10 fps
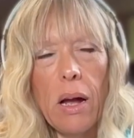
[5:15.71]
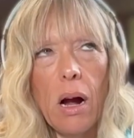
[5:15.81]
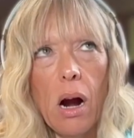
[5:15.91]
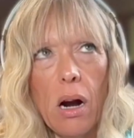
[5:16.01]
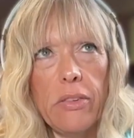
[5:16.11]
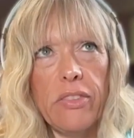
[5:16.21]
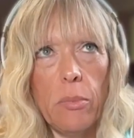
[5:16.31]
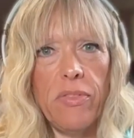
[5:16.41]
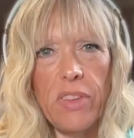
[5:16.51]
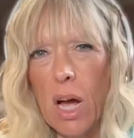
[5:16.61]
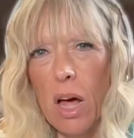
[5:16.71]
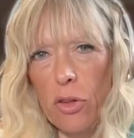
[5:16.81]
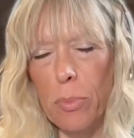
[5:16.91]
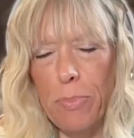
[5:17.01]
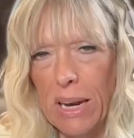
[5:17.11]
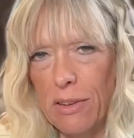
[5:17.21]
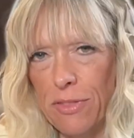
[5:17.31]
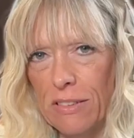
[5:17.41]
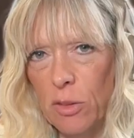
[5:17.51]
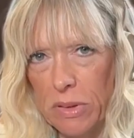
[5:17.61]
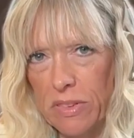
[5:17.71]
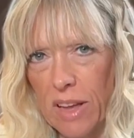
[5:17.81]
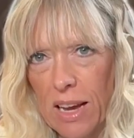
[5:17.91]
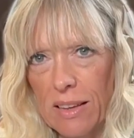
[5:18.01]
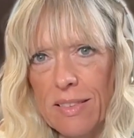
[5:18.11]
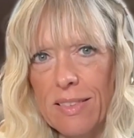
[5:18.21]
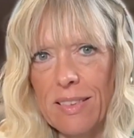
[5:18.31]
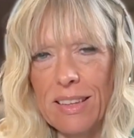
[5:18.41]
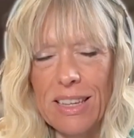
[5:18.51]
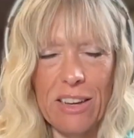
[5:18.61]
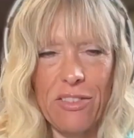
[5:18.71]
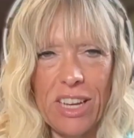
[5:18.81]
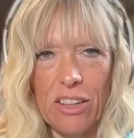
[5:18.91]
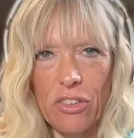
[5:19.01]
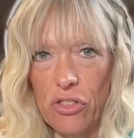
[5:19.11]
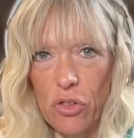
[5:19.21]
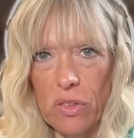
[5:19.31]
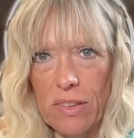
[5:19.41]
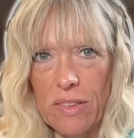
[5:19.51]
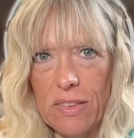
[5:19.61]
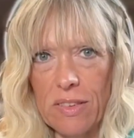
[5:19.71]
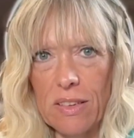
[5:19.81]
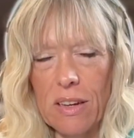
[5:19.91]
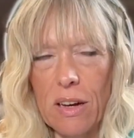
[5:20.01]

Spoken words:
are some of the other benefits besides giving students